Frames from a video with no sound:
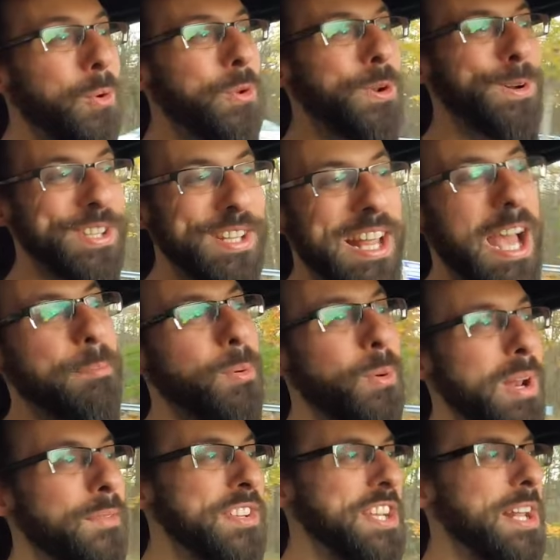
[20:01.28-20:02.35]
who knows at that
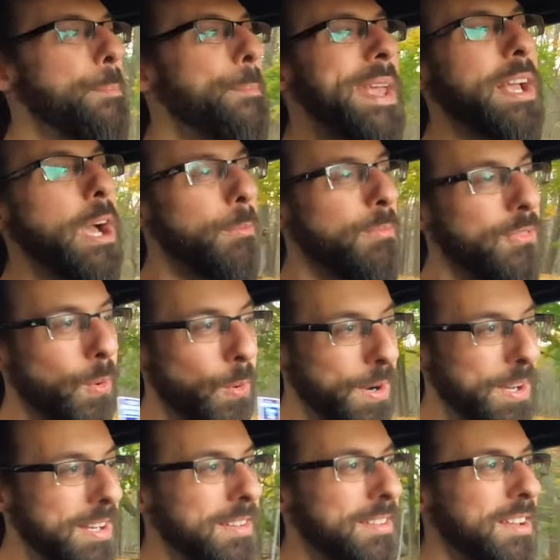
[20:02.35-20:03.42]
point if it's going to make up for
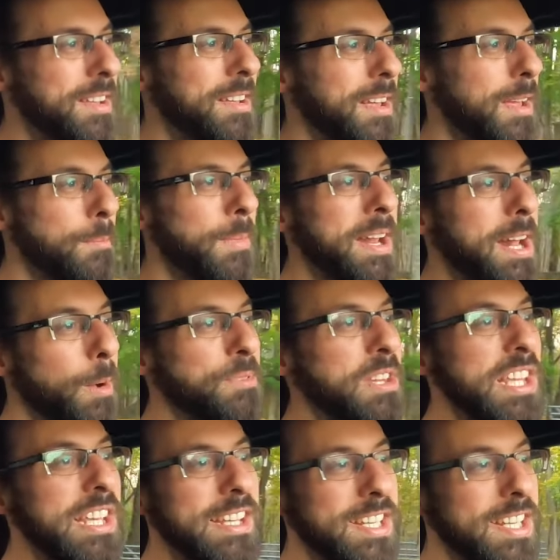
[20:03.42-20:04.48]
it. It might help
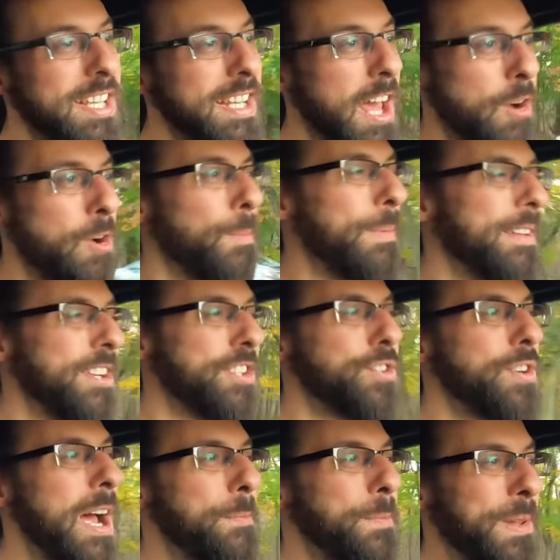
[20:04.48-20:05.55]
the ET, I don't know about the
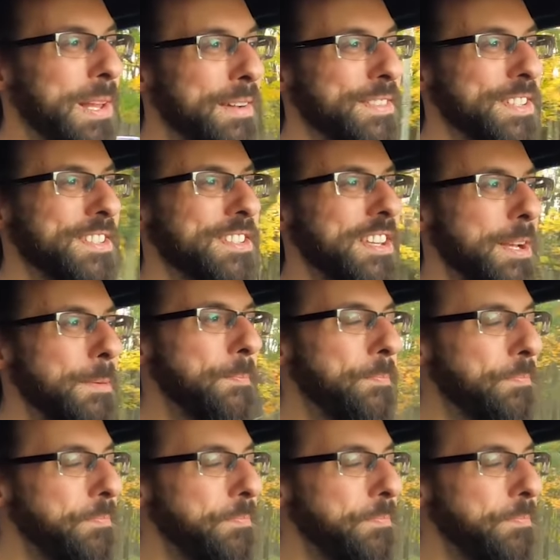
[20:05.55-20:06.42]
trap, we'll have to see.